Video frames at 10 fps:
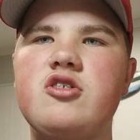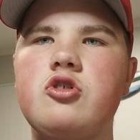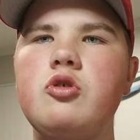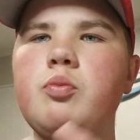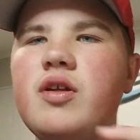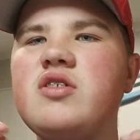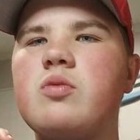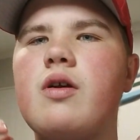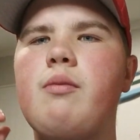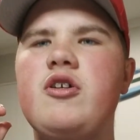Duel. Please
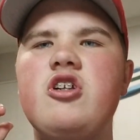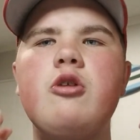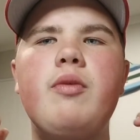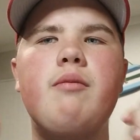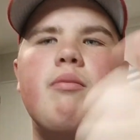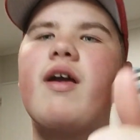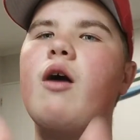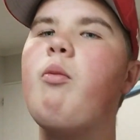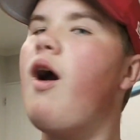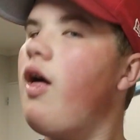subscribe to my channel, it would be a big help.